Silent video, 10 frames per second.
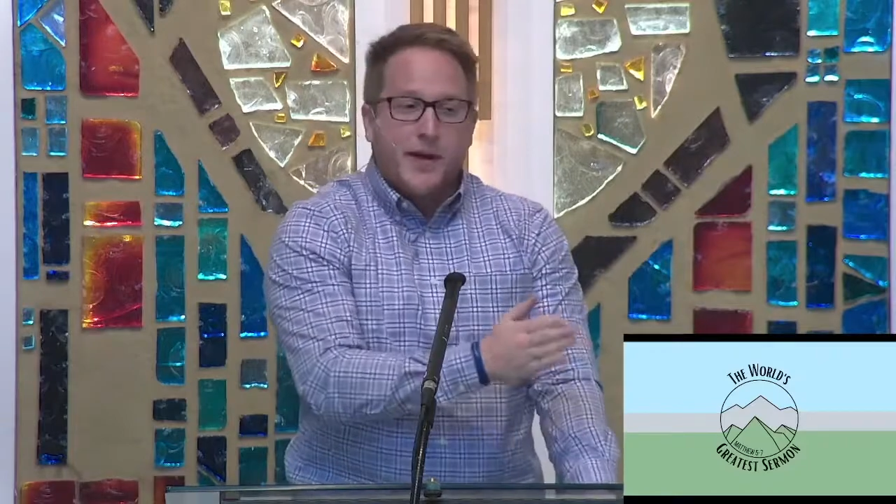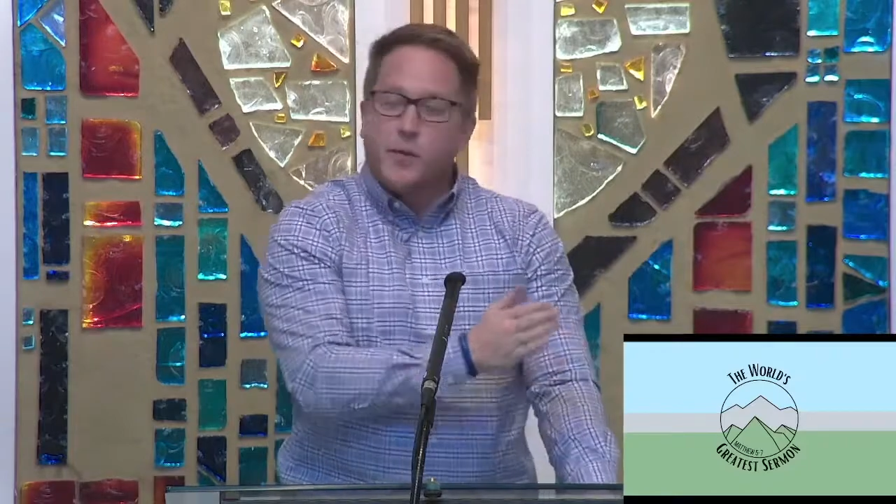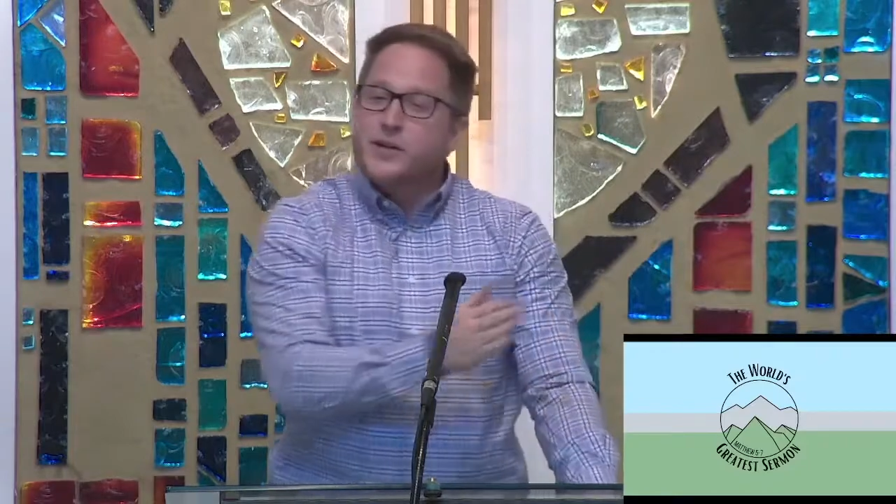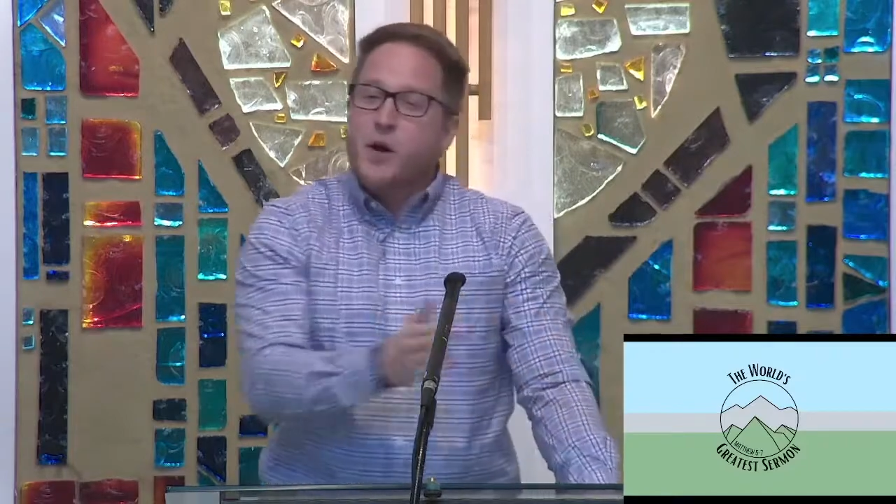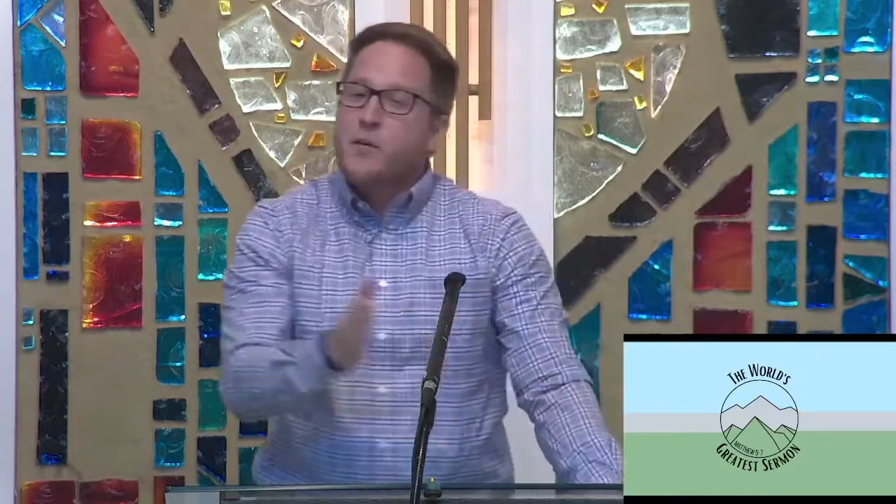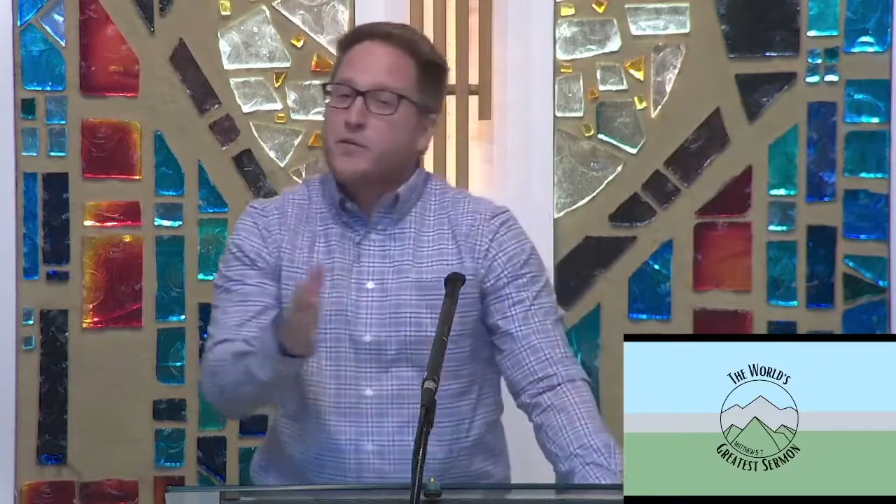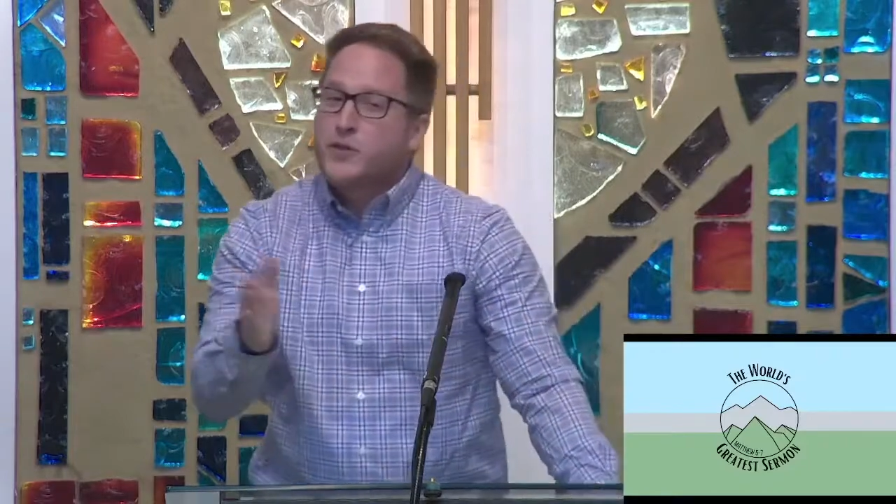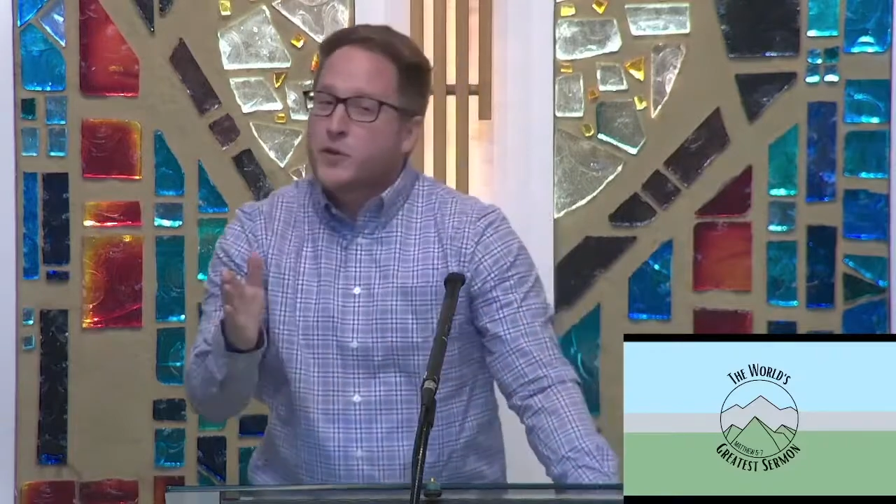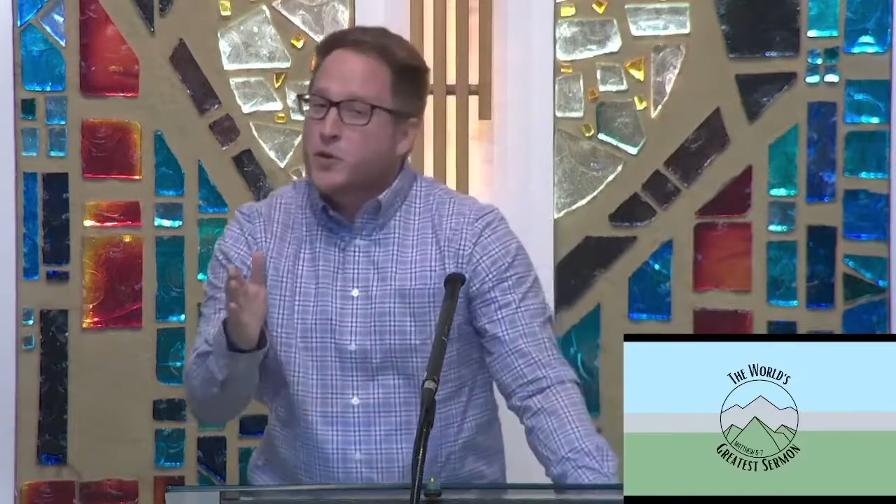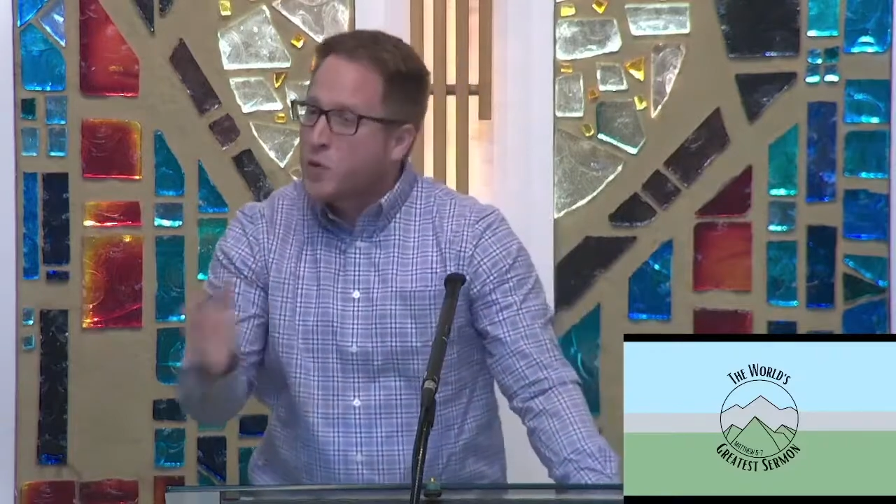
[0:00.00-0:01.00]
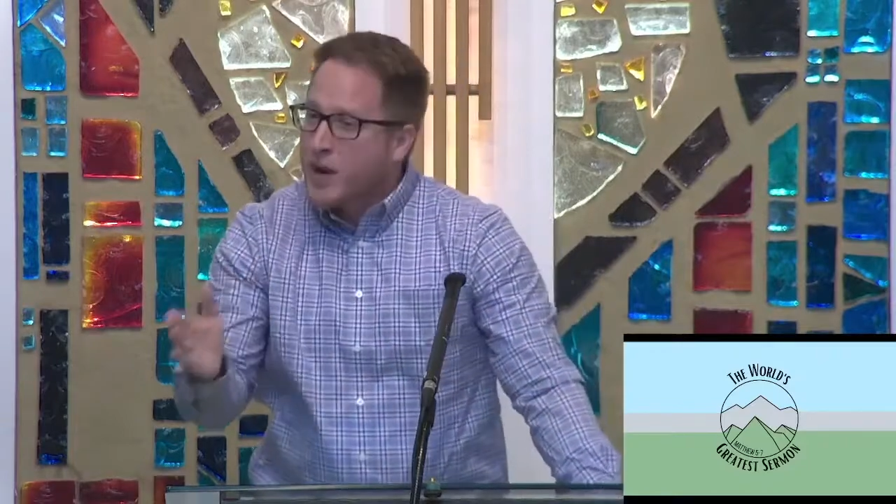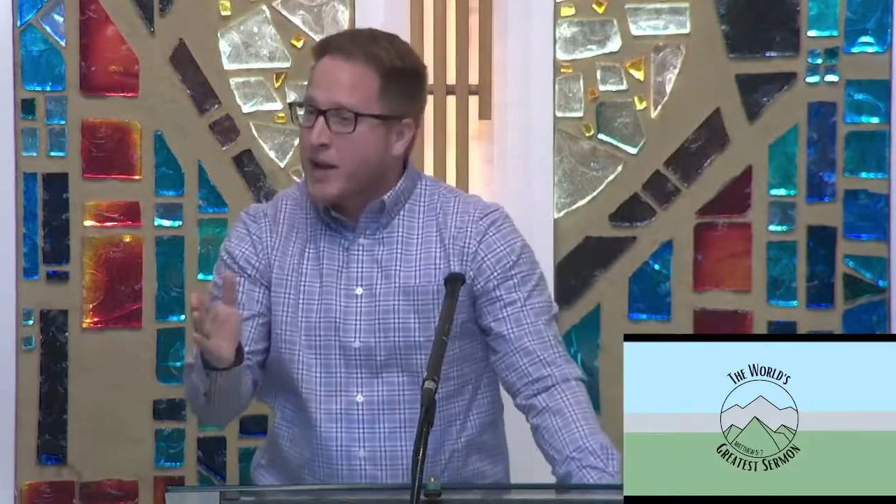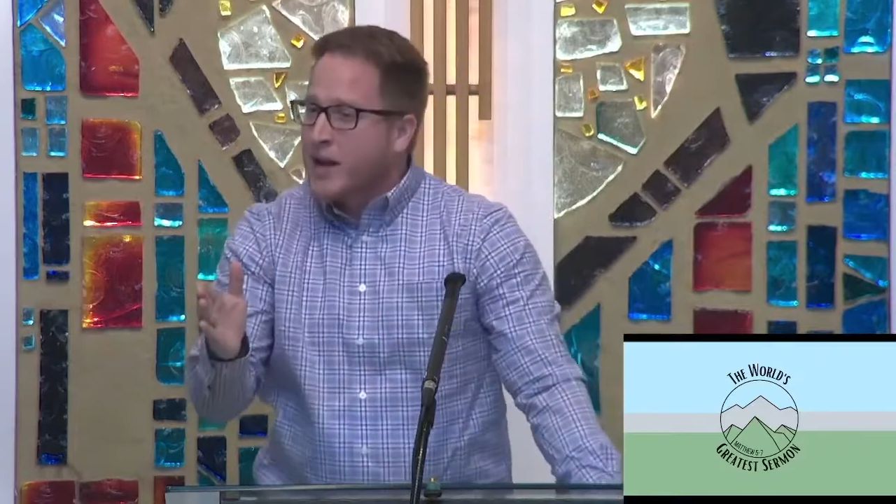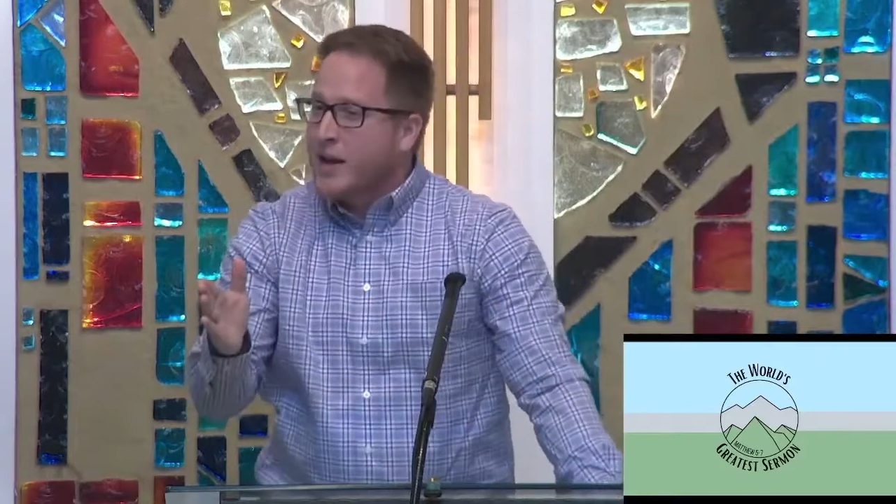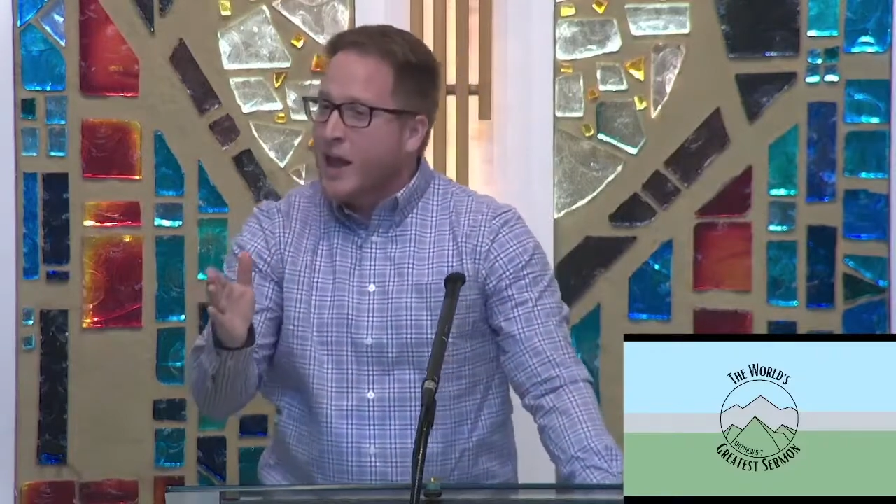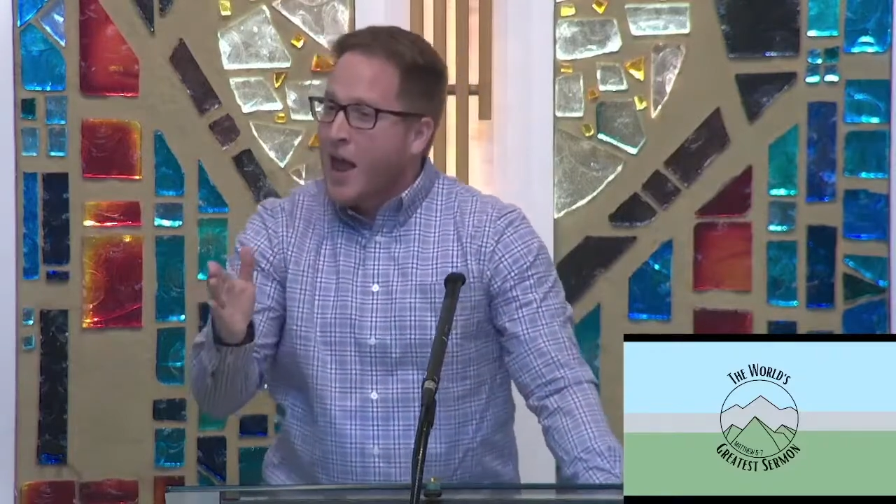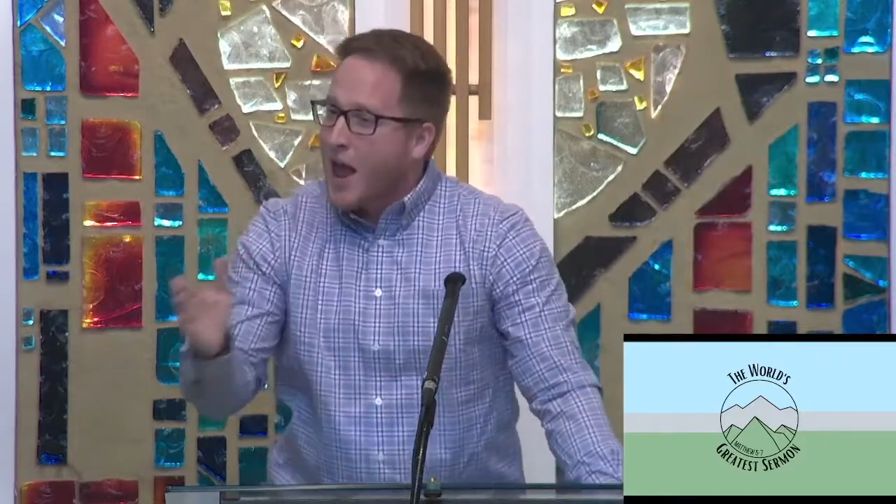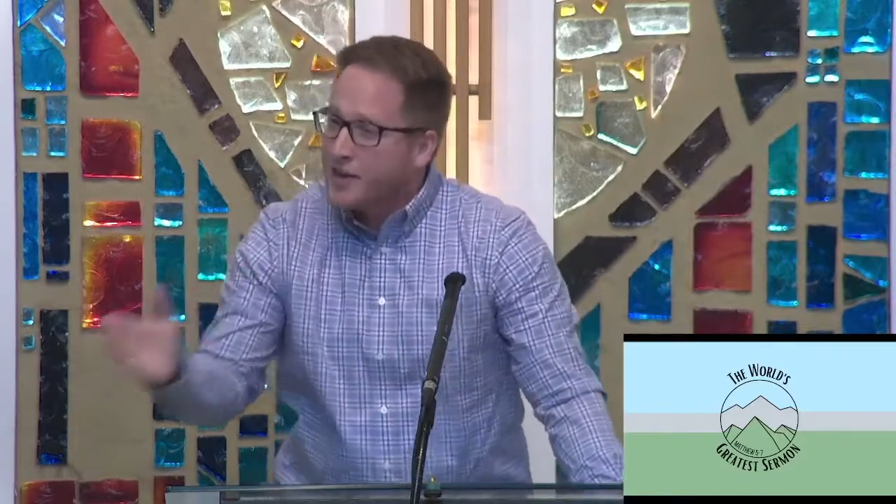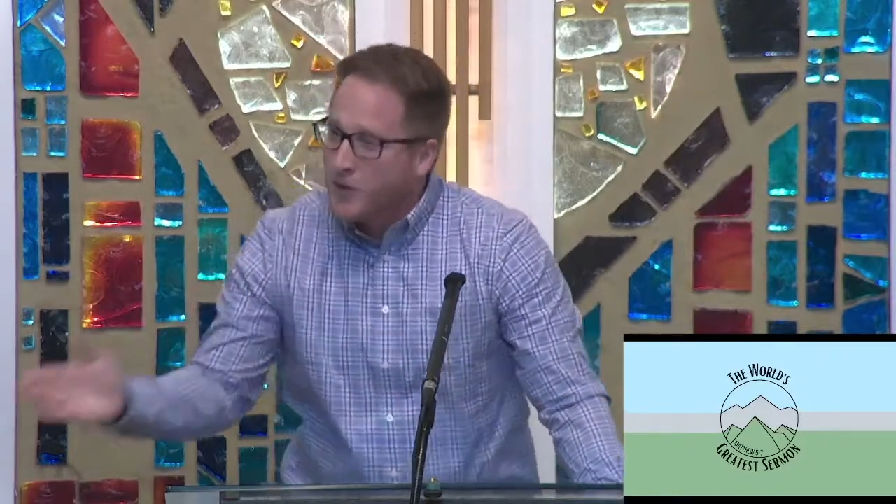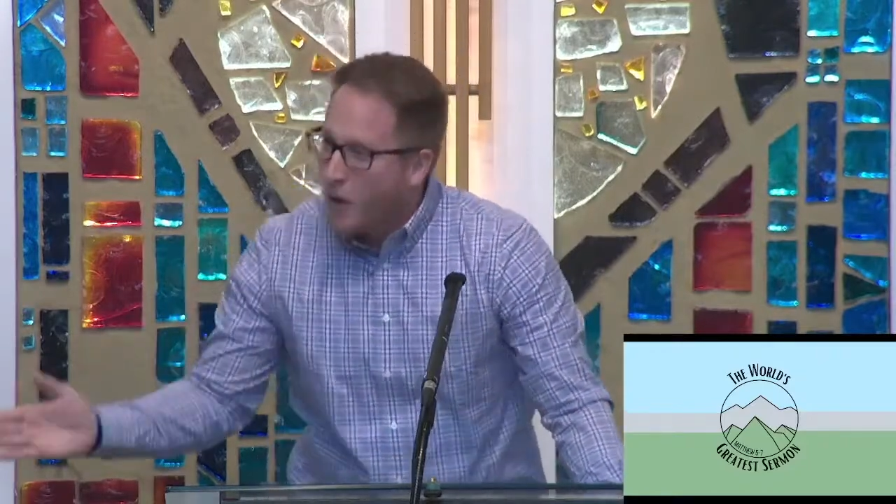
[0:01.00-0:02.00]
we don't view greed
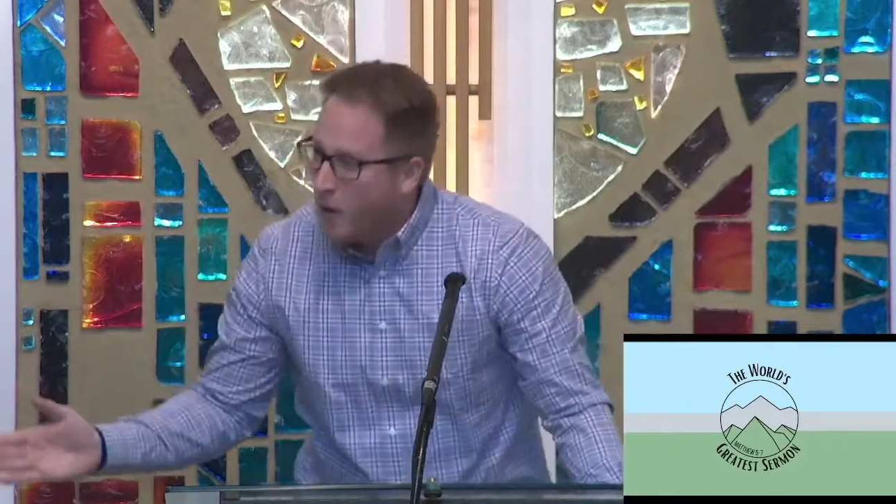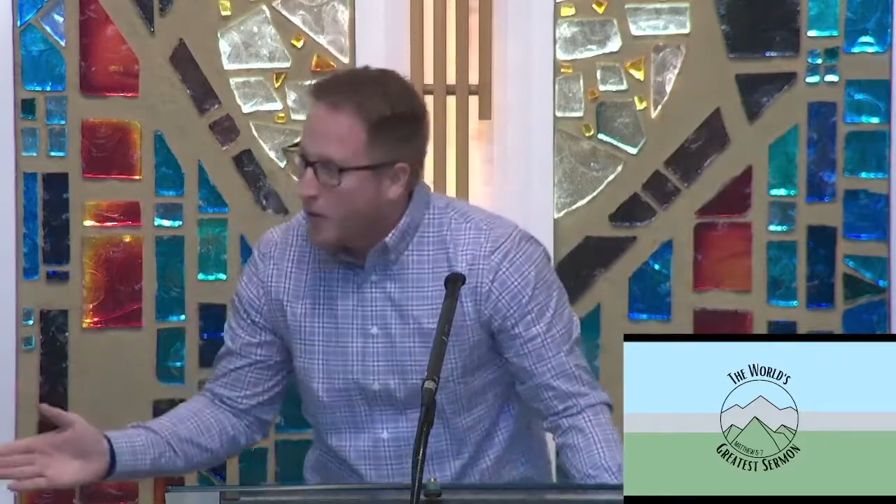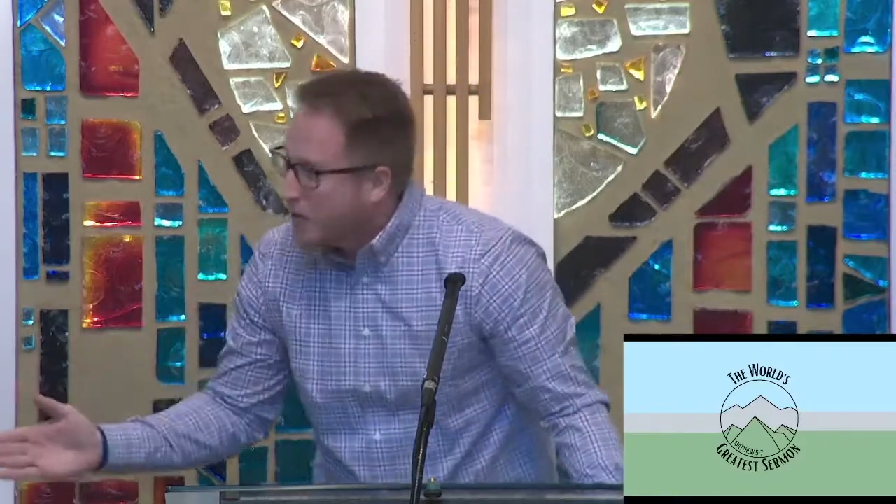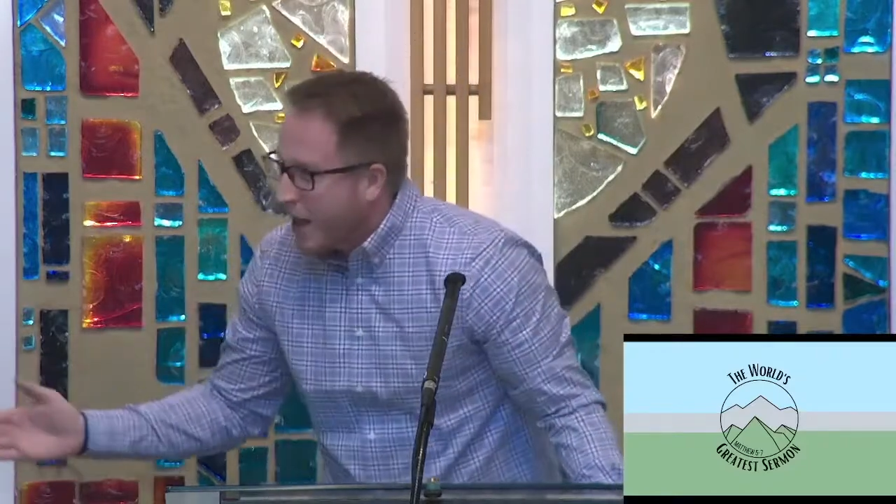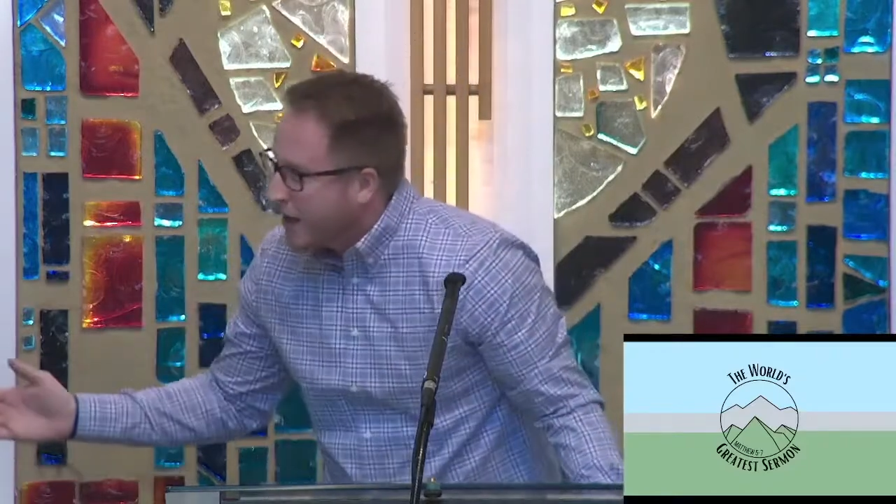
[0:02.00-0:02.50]
as all that